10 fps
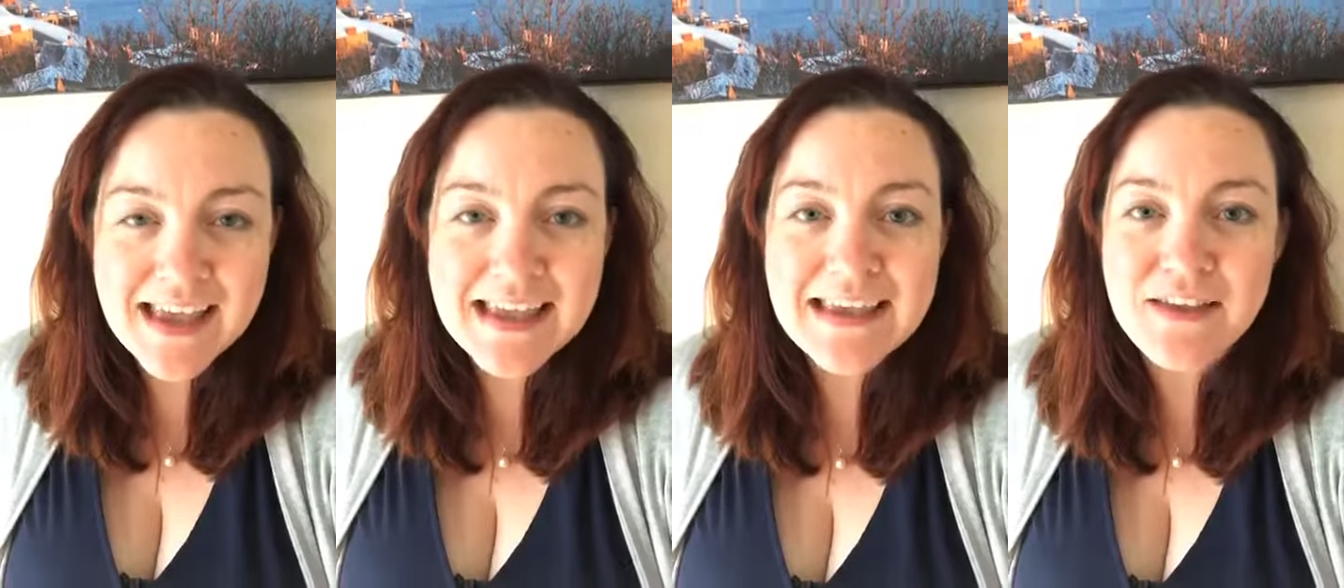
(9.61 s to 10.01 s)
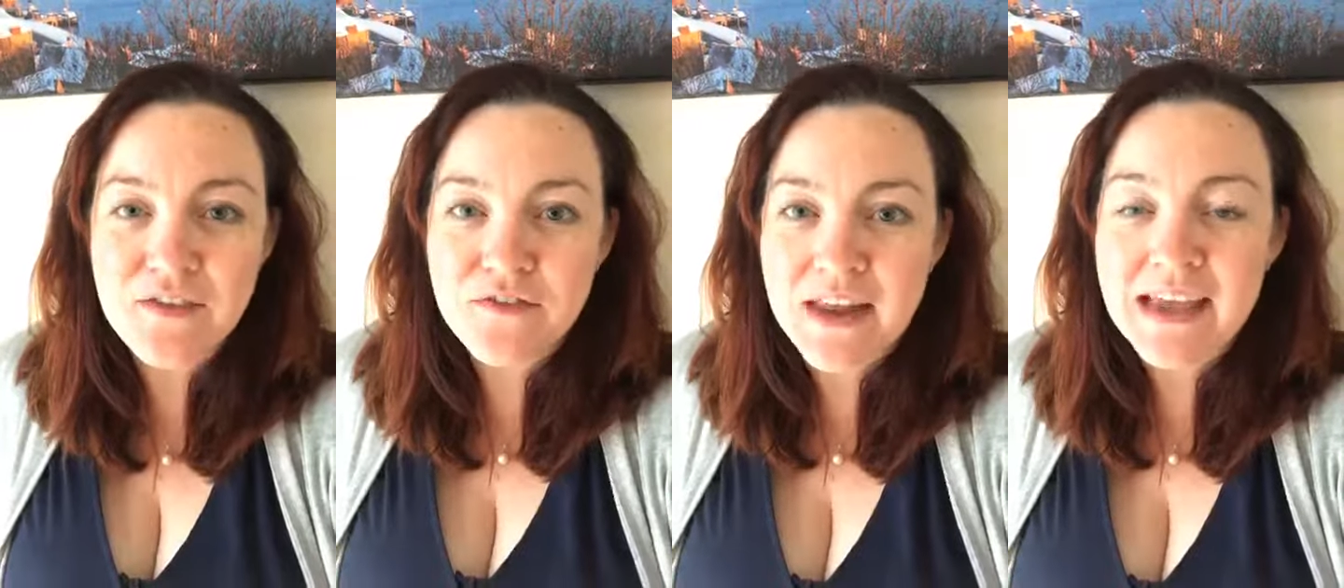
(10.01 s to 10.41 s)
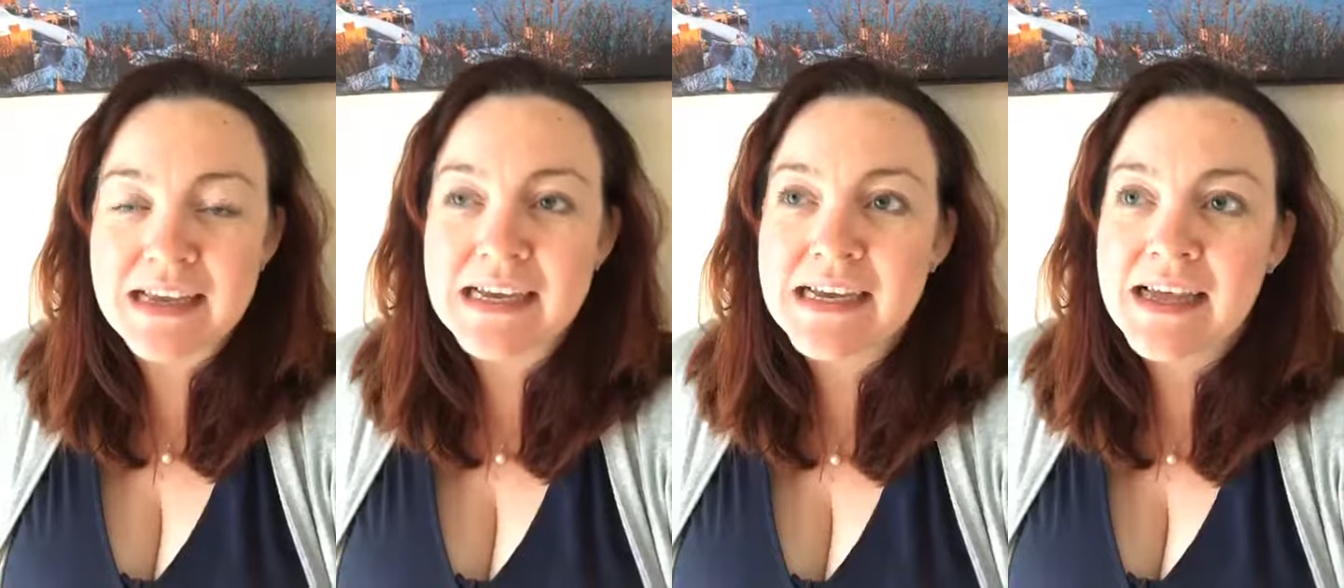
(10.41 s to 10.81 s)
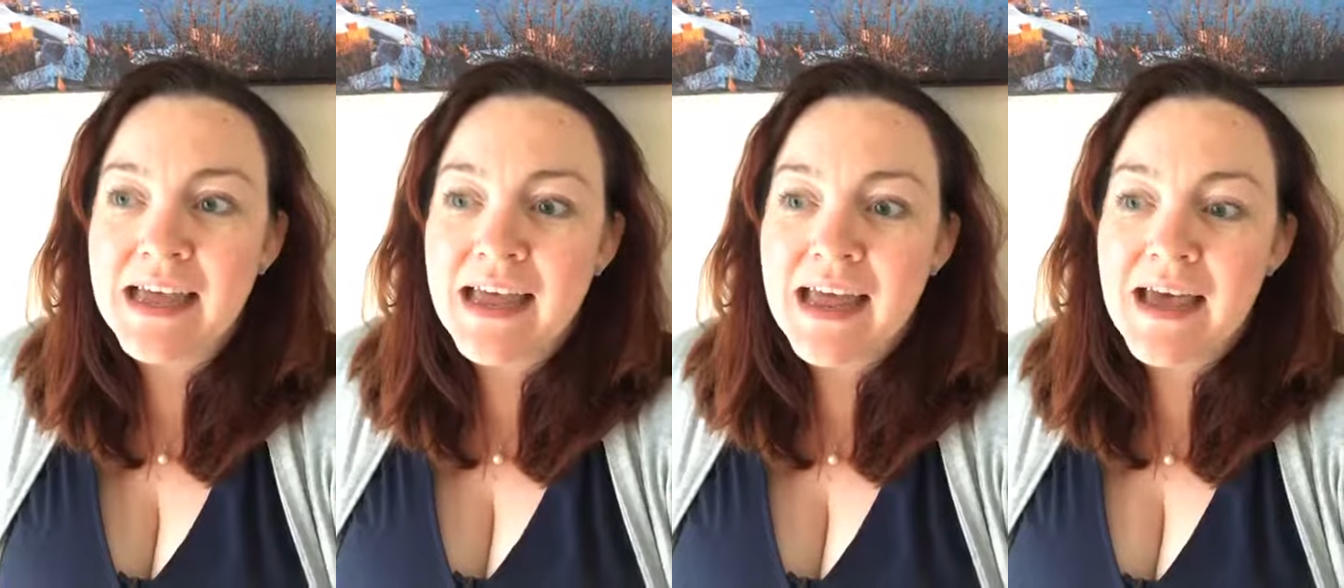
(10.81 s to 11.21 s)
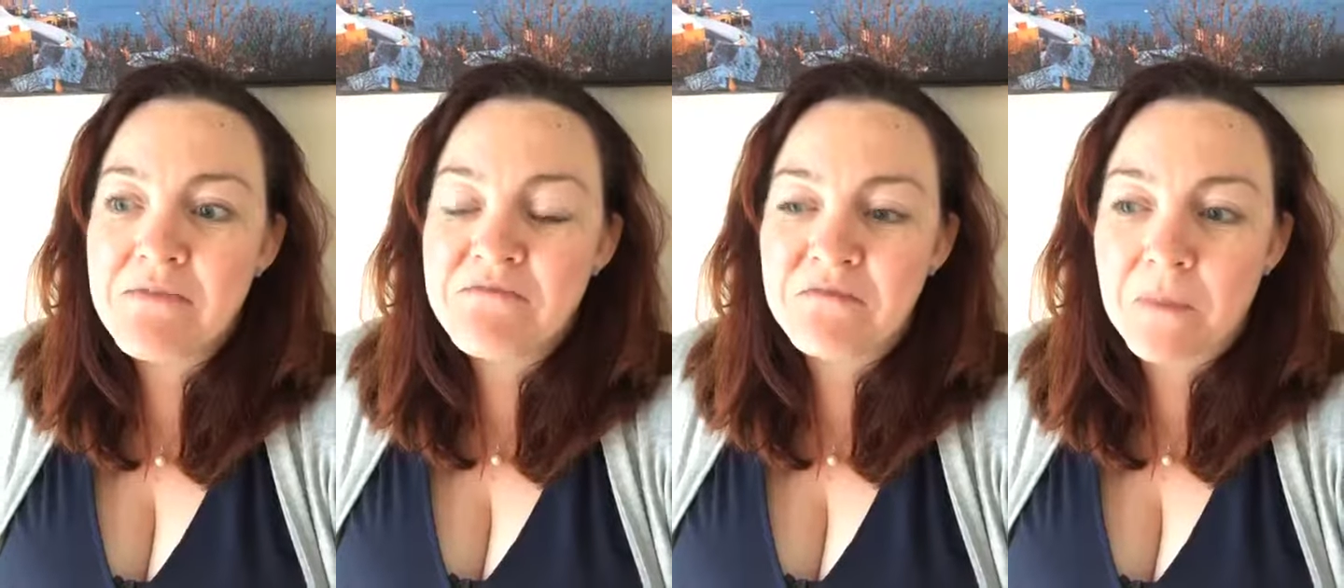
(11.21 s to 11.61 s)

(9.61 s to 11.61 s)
evening. I